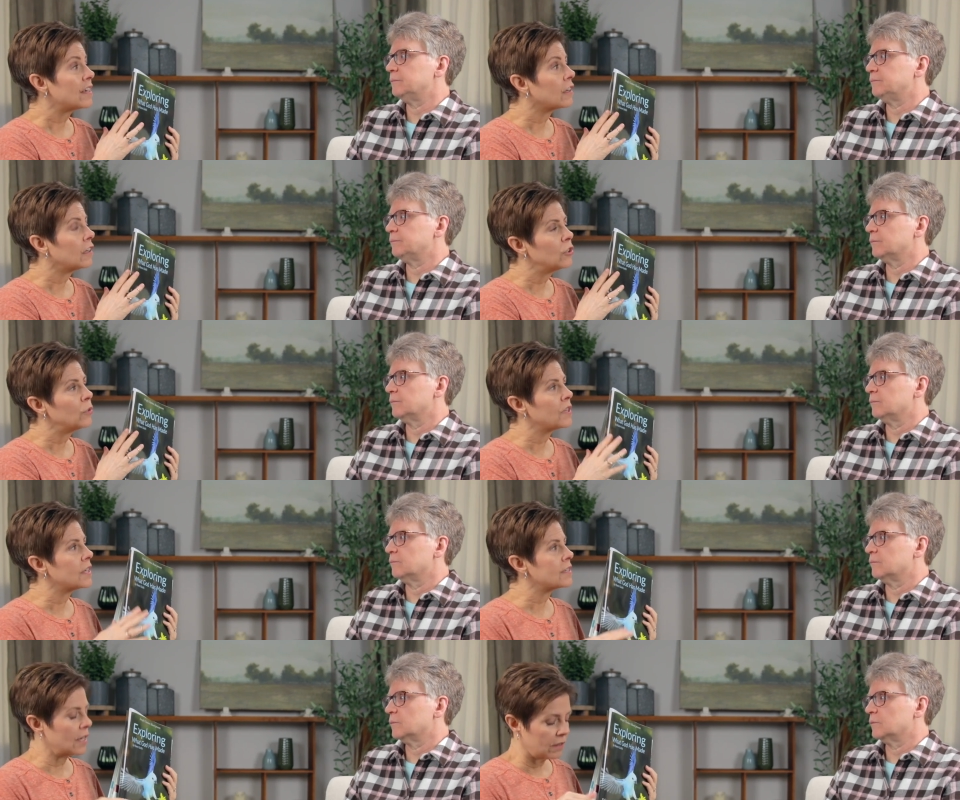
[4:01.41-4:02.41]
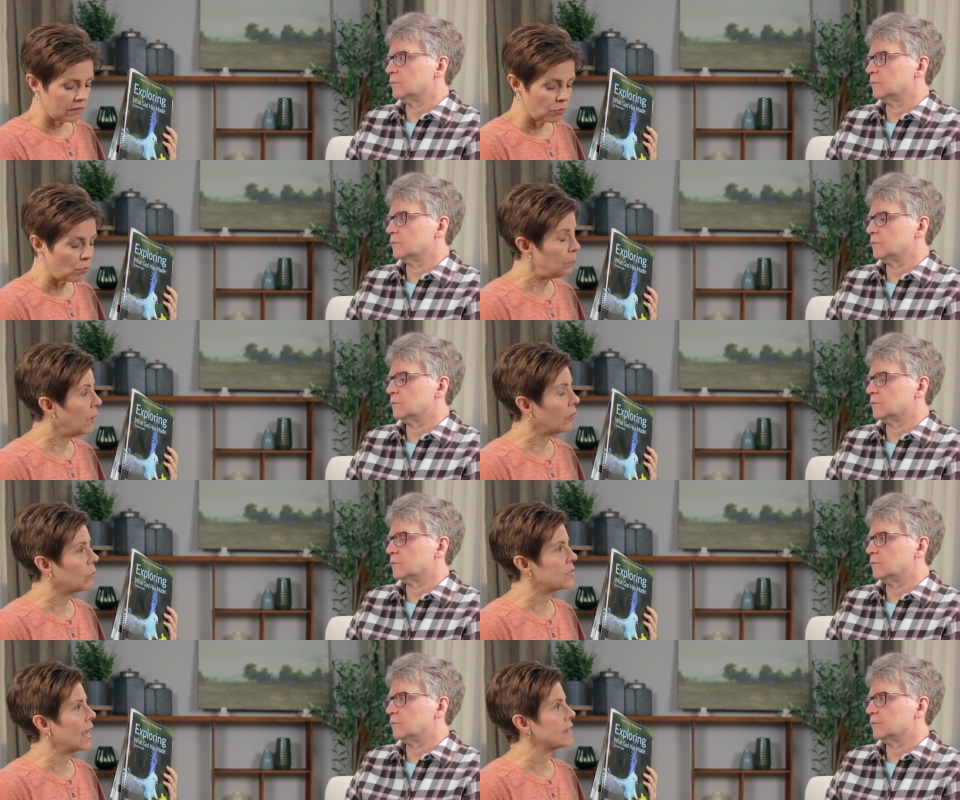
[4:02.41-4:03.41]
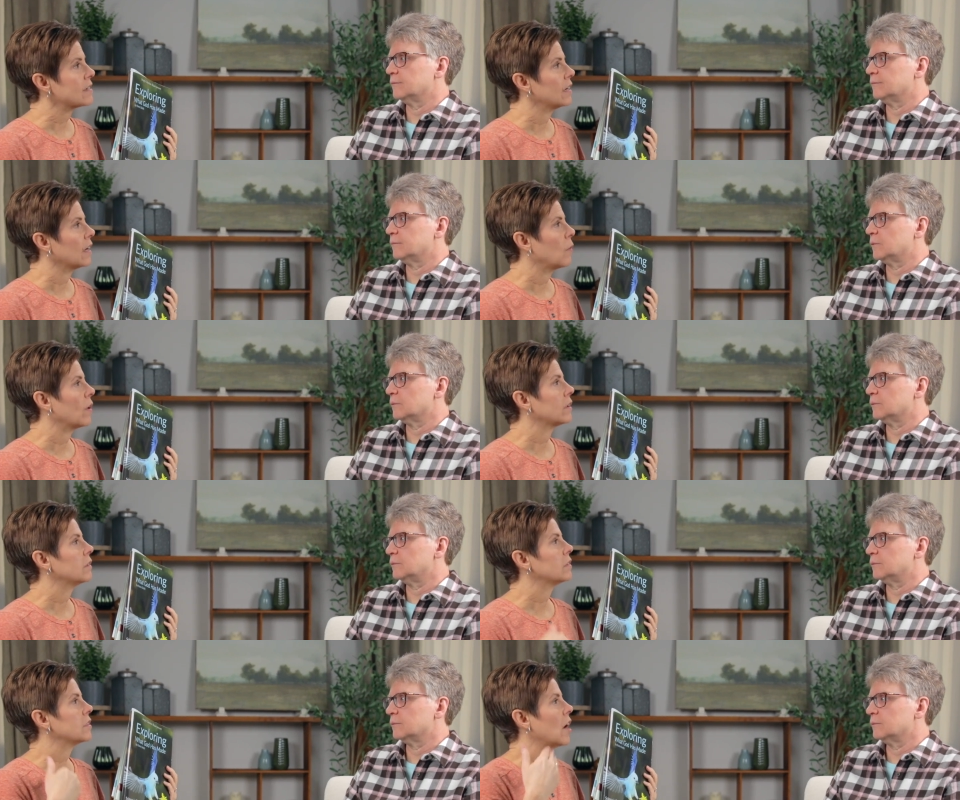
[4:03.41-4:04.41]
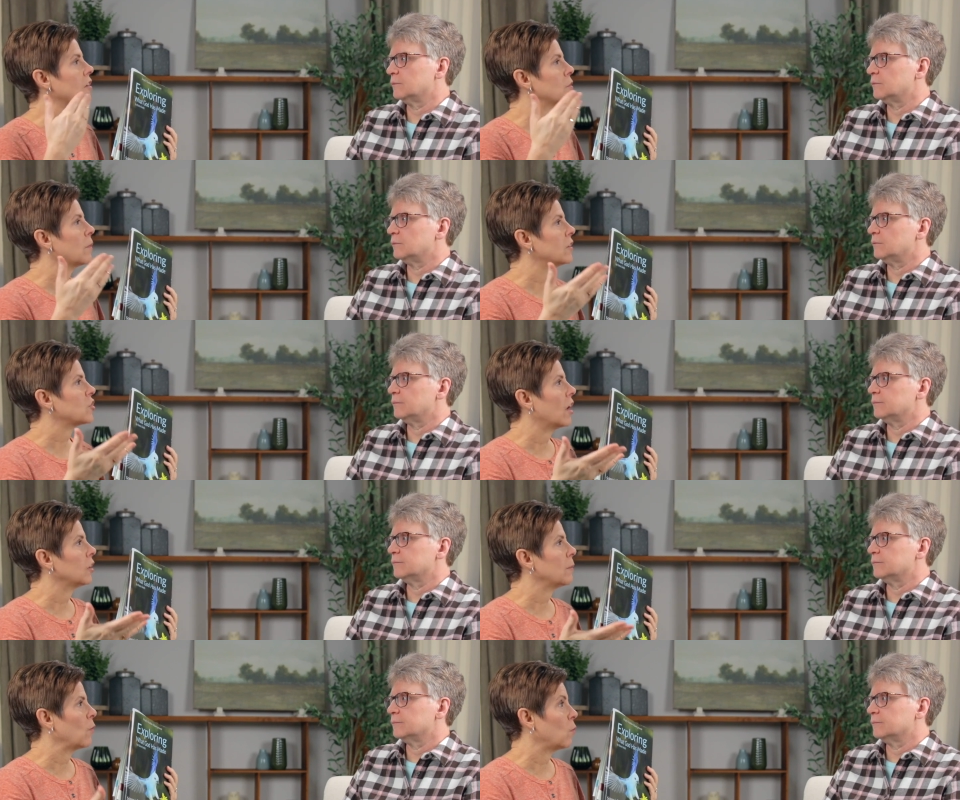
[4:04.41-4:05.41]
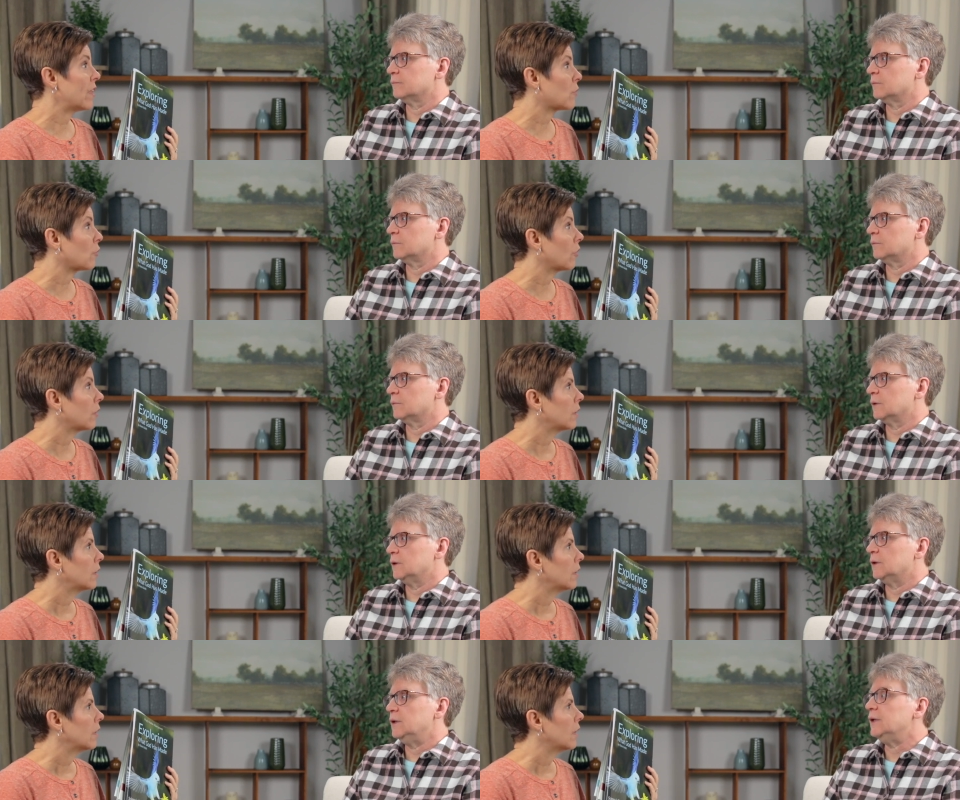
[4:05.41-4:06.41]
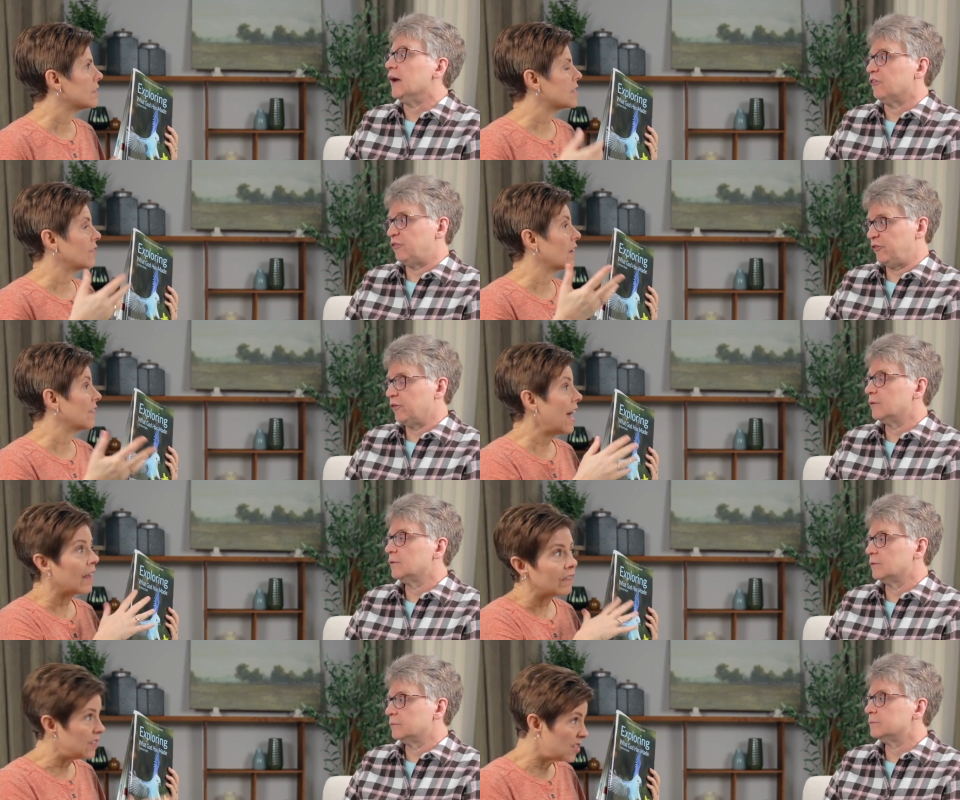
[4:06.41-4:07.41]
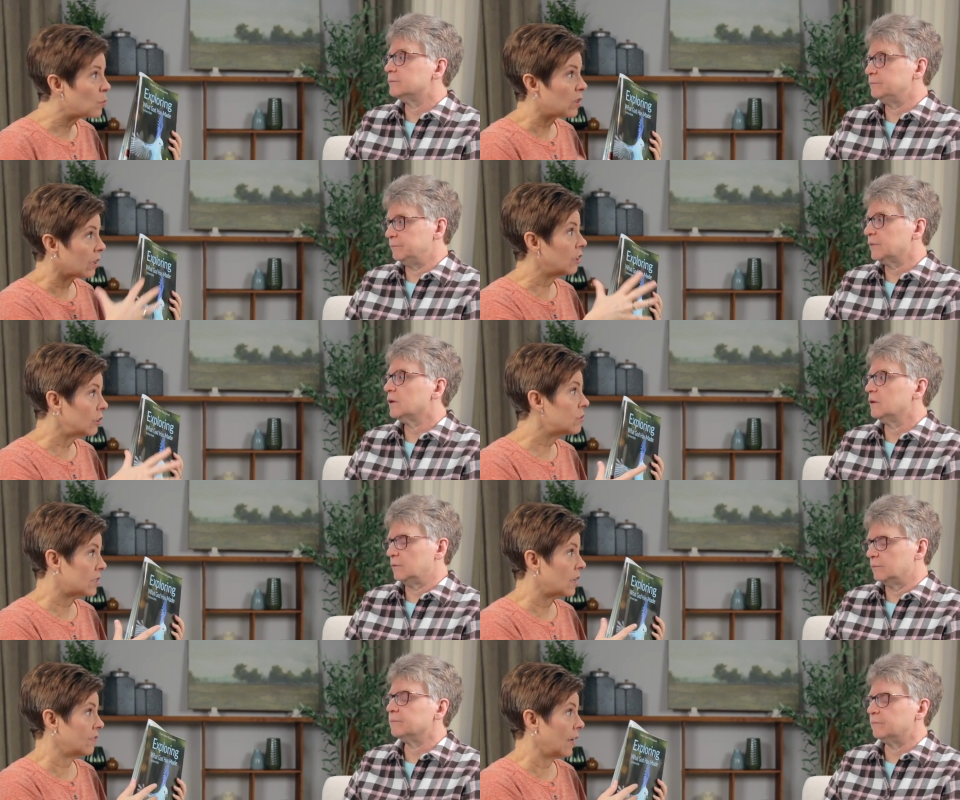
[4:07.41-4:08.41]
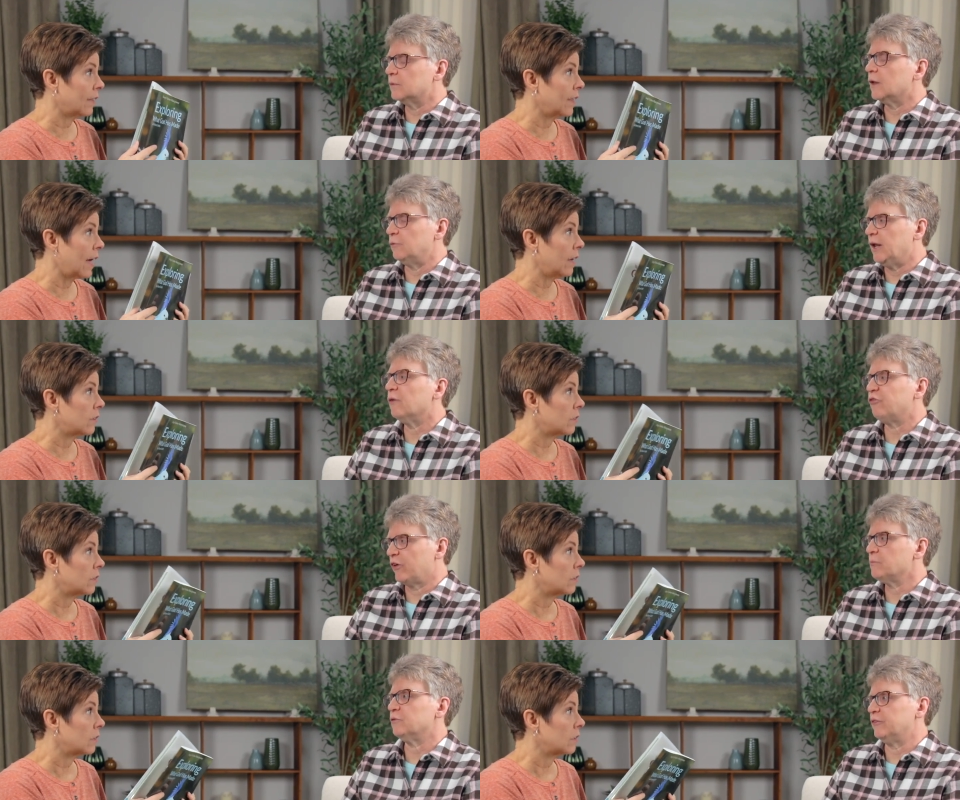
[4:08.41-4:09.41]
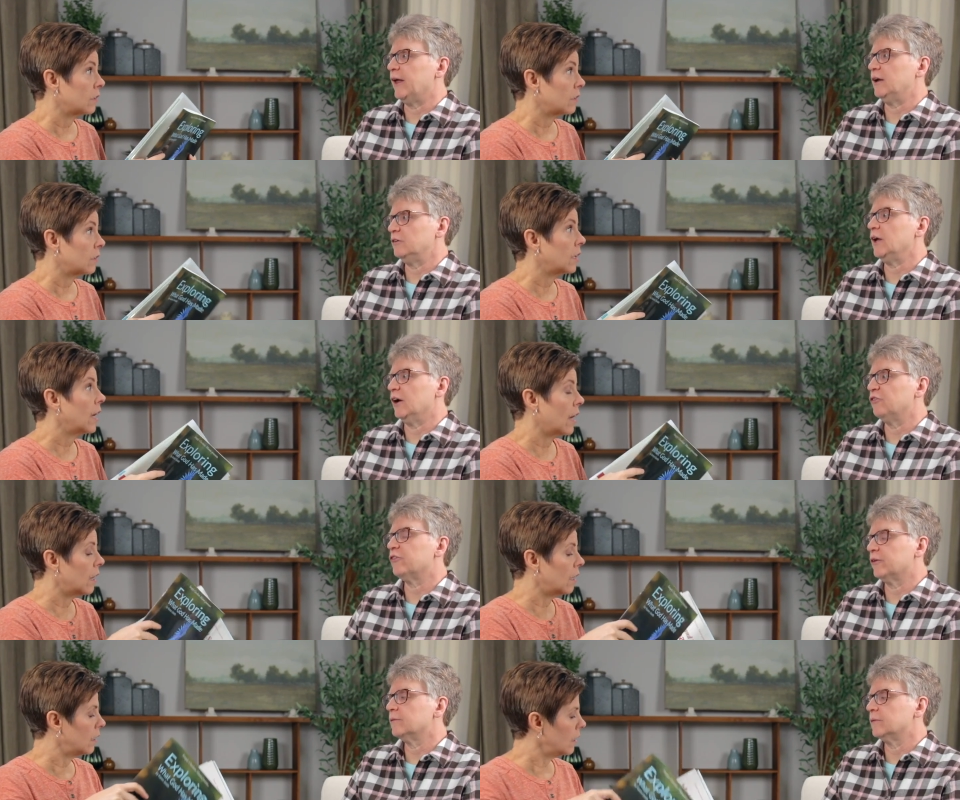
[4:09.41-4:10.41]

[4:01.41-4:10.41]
Speaker 1: include things like the one parent was asking, I want to talk to my child about weather and stuff like that.
Speaker 2: These would include stuff like that. They would have some of
Speaker 1: that,
Speaker 2: yes.